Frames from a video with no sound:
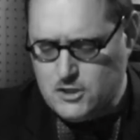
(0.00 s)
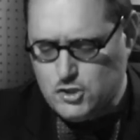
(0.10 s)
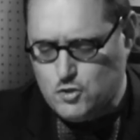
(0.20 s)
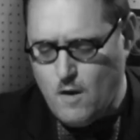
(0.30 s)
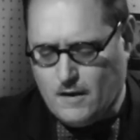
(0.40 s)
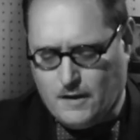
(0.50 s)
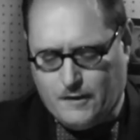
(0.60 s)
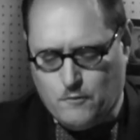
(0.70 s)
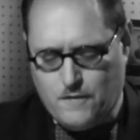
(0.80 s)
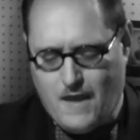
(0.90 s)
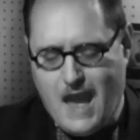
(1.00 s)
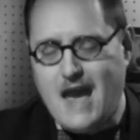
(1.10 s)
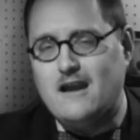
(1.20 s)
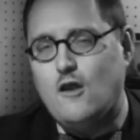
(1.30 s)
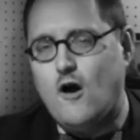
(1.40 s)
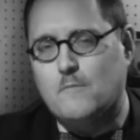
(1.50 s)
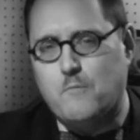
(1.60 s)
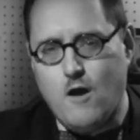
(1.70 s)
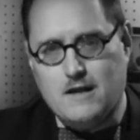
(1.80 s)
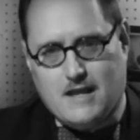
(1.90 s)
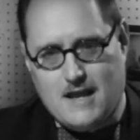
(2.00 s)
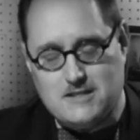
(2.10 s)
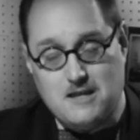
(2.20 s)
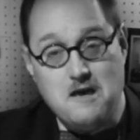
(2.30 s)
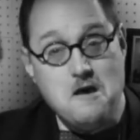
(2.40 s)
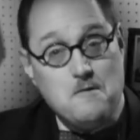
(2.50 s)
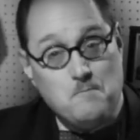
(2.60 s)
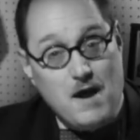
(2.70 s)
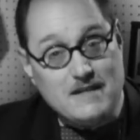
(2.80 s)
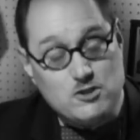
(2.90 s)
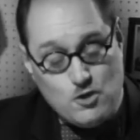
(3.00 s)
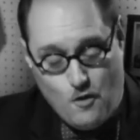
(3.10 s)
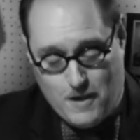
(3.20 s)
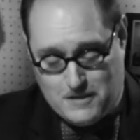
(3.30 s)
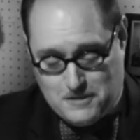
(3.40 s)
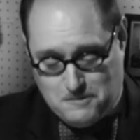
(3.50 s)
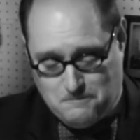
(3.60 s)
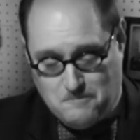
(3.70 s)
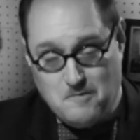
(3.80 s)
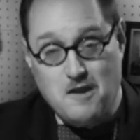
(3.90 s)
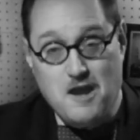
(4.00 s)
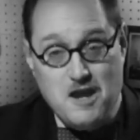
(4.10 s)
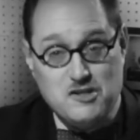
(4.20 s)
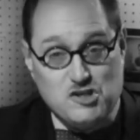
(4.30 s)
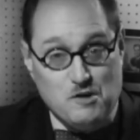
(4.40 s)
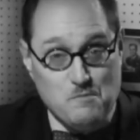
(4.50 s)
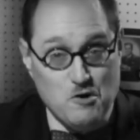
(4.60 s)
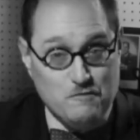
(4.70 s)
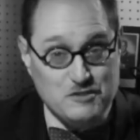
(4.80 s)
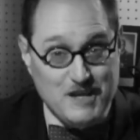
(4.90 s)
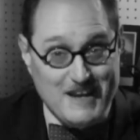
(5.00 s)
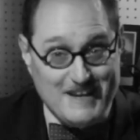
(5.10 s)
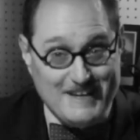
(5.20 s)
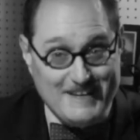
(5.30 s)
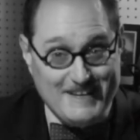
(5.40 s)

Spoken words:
struggling with analog broadcast by choice. She moves in.